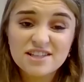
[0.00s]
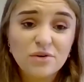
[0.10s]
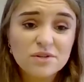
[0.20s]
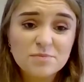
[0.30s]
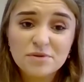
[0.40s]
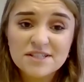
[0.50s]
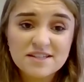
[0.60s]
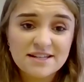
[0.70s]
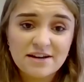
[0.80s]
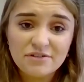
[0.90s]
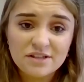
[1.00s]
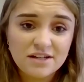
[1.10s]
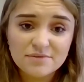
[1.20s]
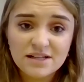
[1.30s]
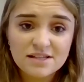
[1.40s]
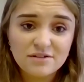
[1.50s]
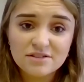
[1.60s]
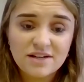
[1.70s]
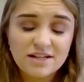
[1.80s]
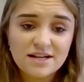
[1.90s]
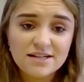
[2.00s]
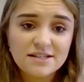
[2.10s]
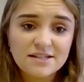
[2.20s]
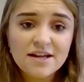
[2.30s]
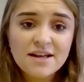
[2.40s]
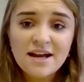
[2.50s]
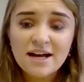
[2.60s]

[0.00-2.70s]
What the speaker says: loads of buses and everything as well, so it's fantastic.